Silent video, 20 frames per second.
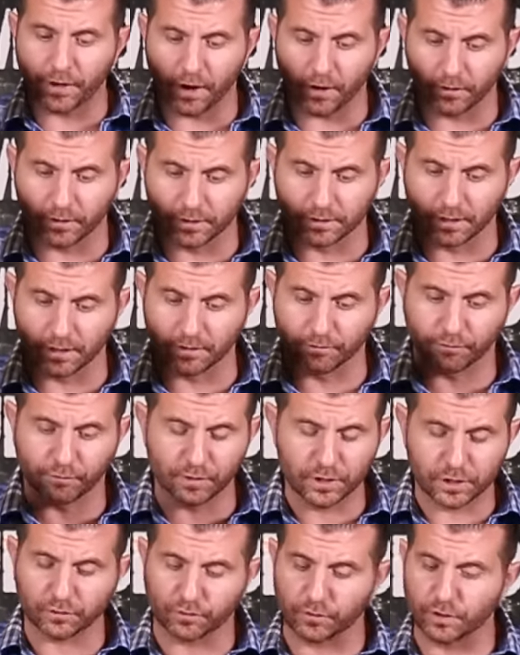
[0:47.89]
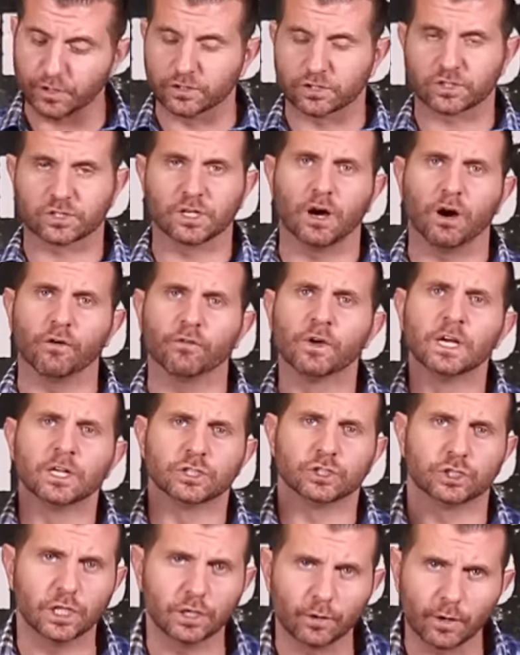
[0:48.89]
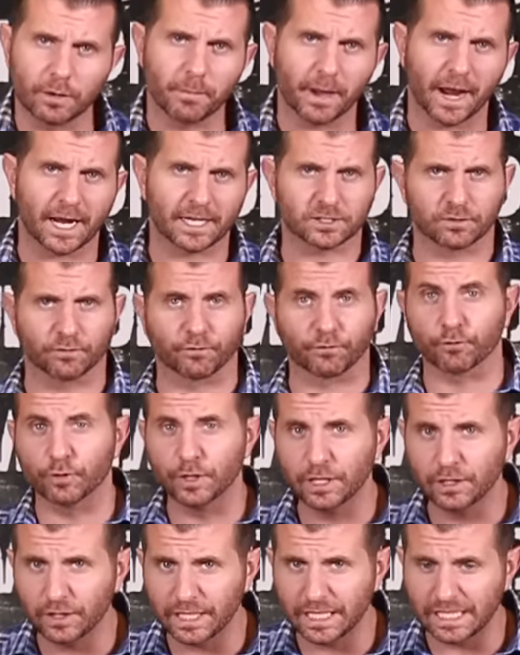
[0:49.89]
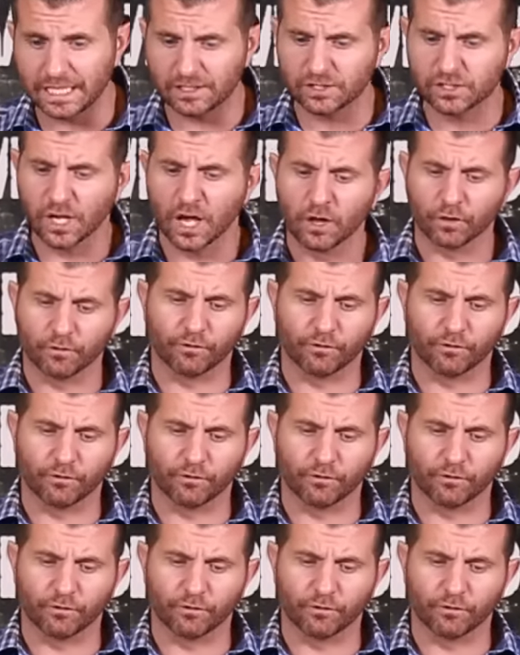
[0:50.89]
there and fish for yourself, generate massive free leads,